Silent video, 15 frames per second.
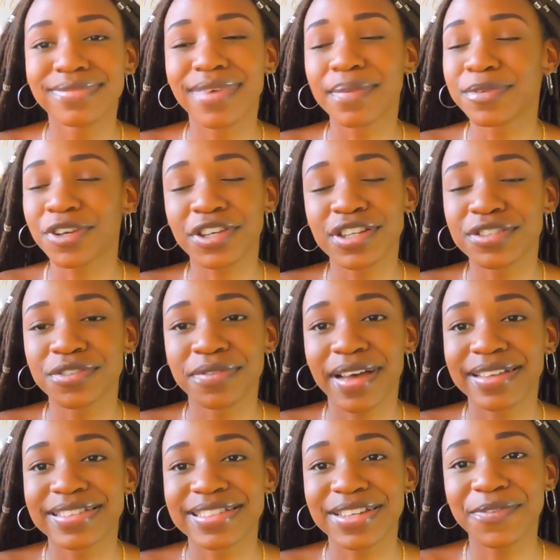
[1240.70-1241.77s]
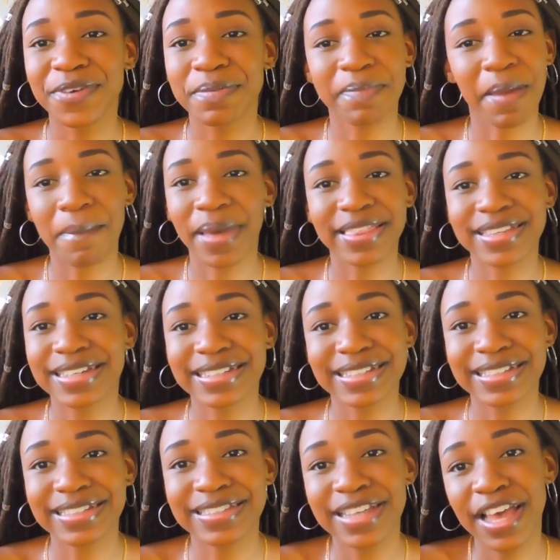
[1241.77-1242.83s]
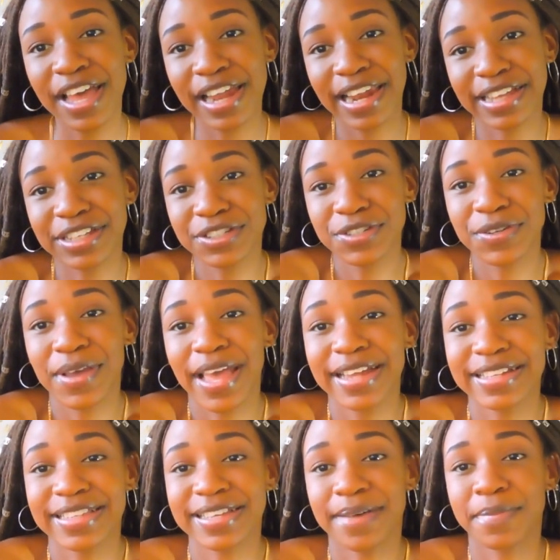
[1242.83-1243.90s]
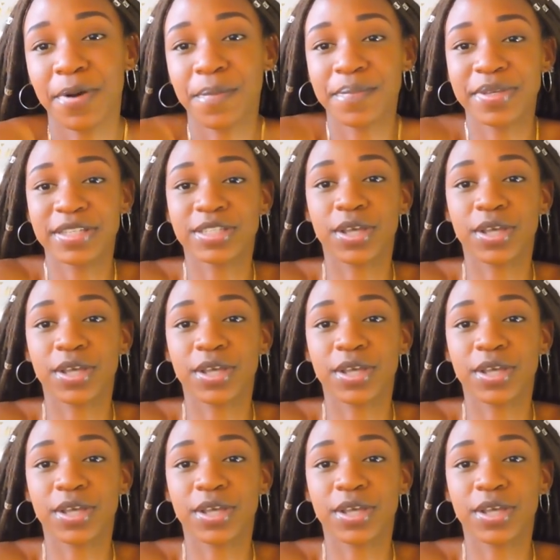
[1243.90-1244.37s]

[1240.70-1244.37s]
I'm talking too fast, when my birthday is, like you don't know anything about me.